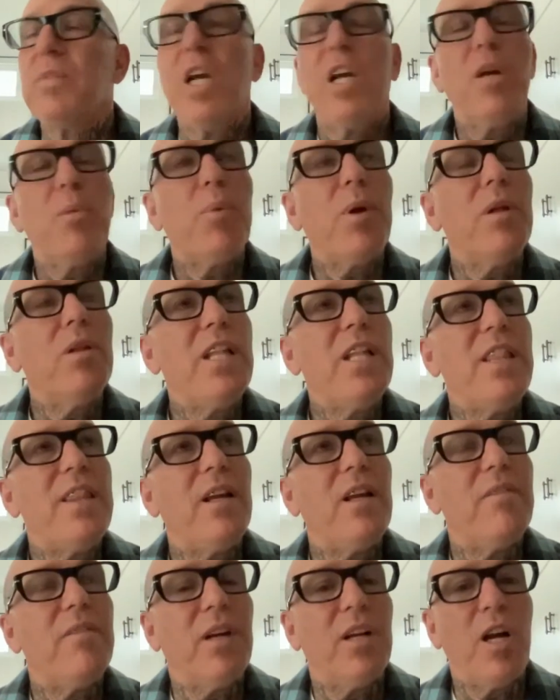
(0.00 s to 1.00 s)
I could probably
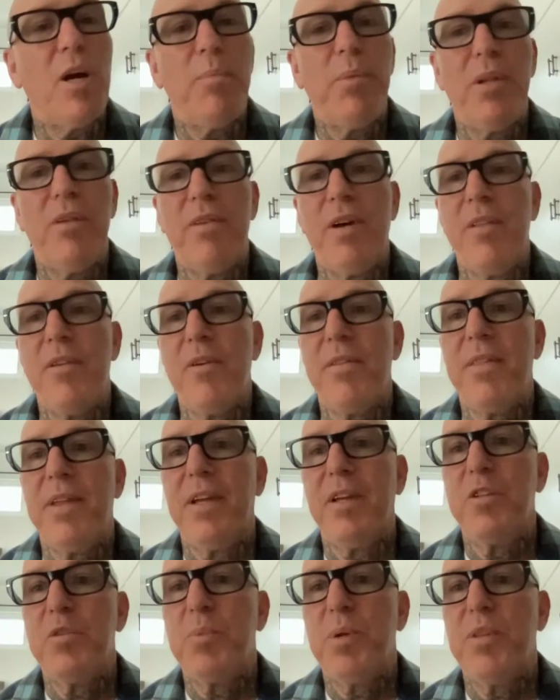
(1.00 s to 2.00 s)
think of a couple of other things,